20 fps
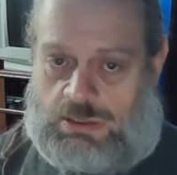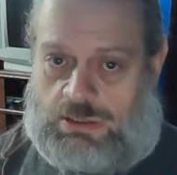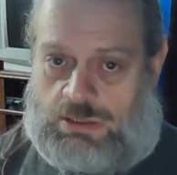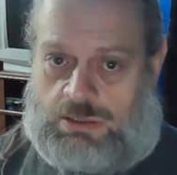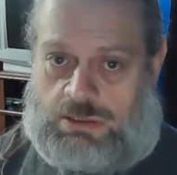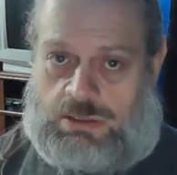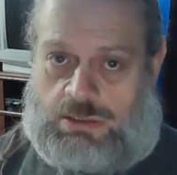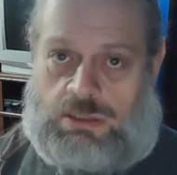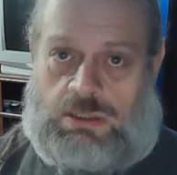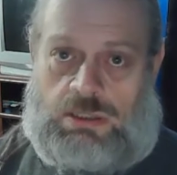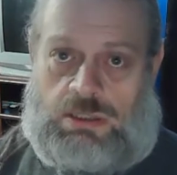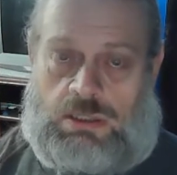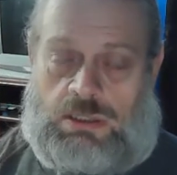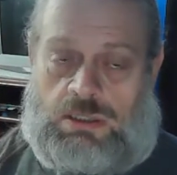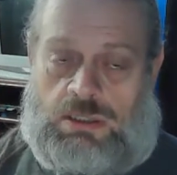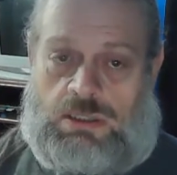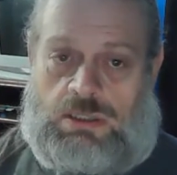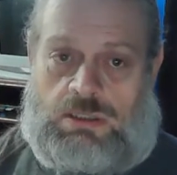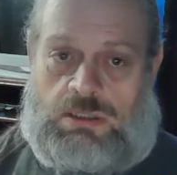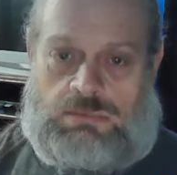uh,
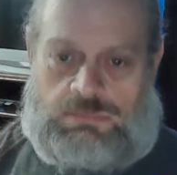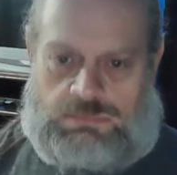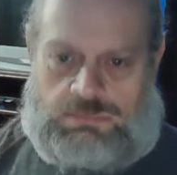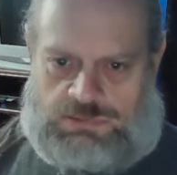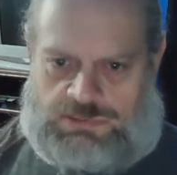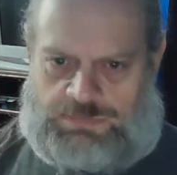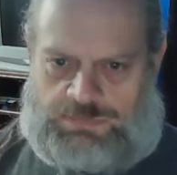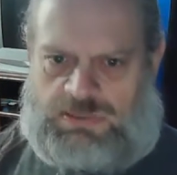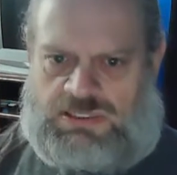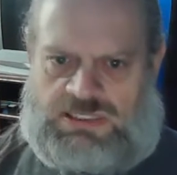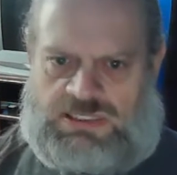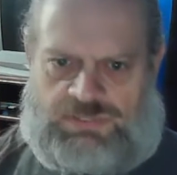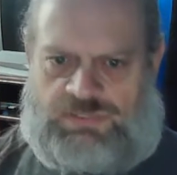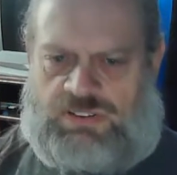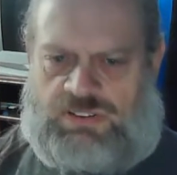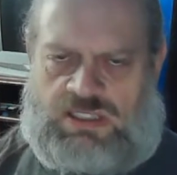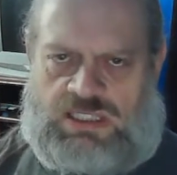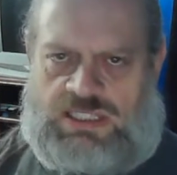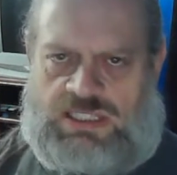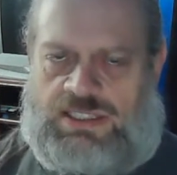
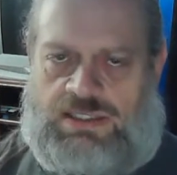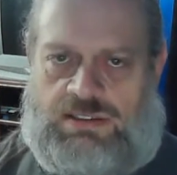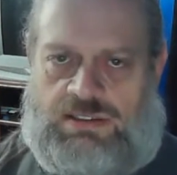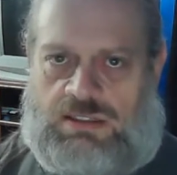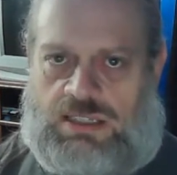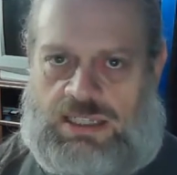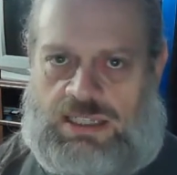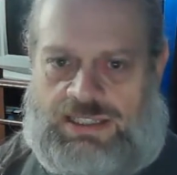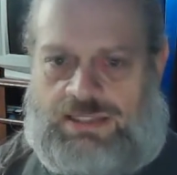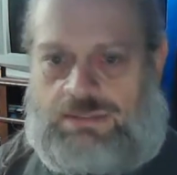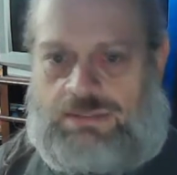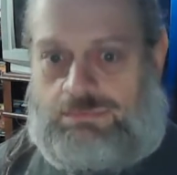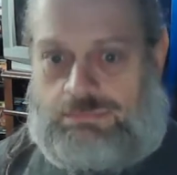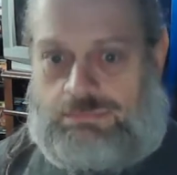specifically like